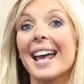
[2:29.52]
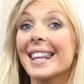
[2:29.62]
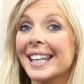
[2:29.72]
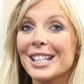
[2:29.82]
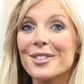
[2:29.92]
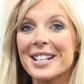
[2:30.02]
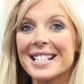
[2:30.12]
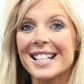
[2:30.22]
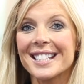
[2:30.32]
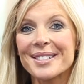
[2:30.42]
Thank you,
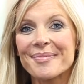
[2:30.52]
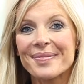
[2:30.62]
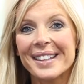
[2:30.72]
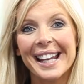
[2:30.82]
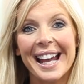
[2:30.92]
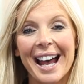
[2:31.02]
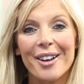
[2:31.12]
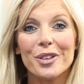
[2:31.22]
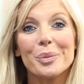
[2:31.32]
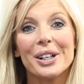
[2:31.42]
Richard.
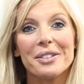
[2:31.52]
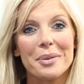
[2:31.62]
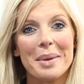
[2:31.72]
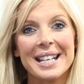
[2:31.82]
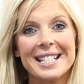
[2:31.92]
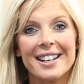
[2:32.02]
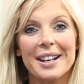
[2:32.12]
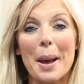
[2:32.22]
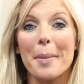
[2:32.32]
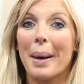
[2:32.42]
And for more
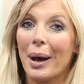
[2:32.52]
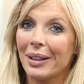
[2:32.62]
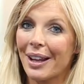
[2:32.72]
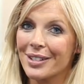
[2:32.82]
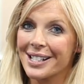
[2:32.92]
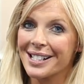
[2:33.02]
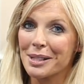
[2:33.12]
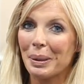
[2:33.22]
information about Leverton's,